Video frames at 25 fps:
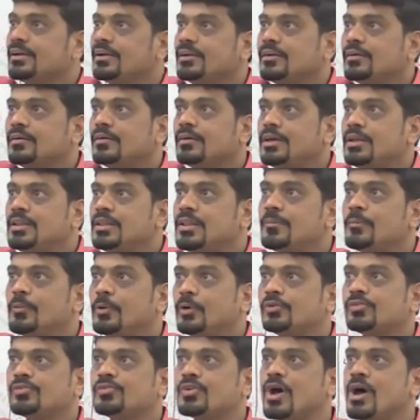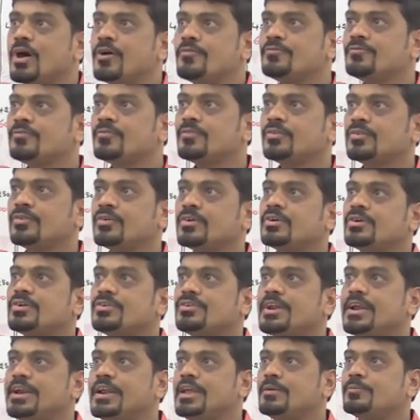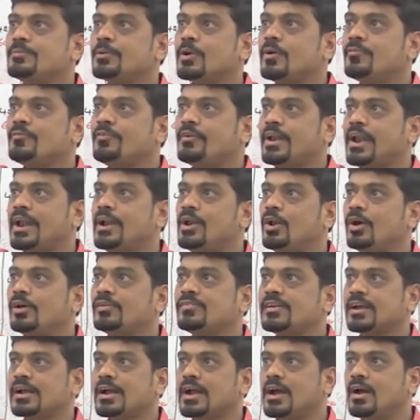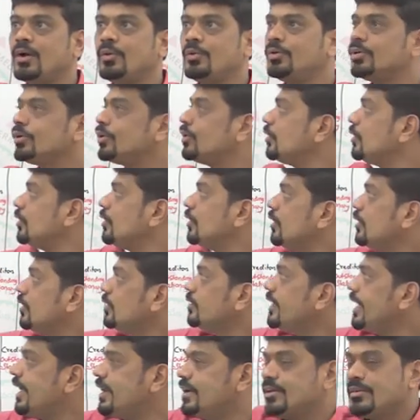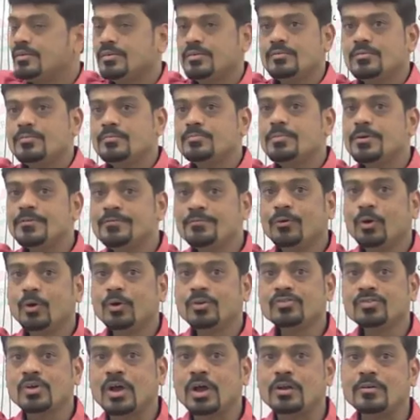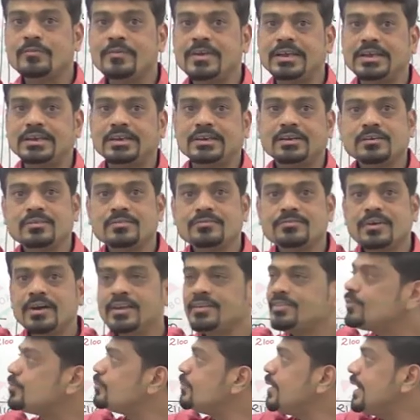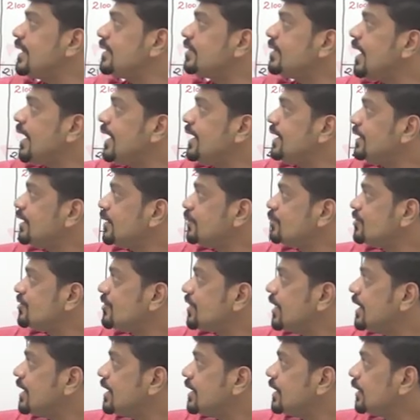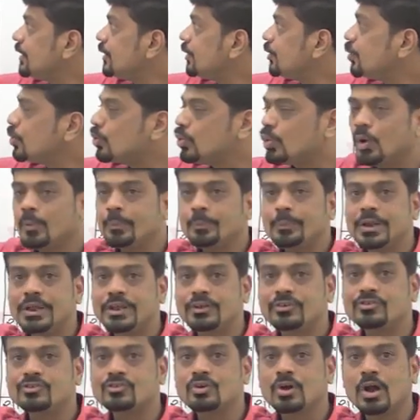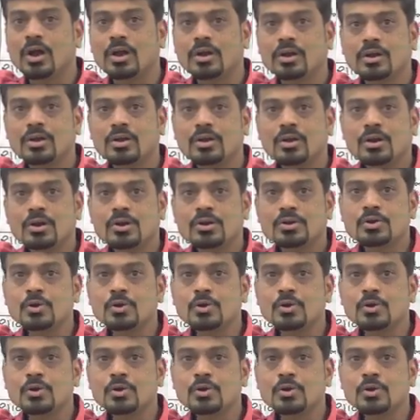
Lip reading: in the books of trading profit and loss account. Then before solving, first make the items ready. To opening stock, to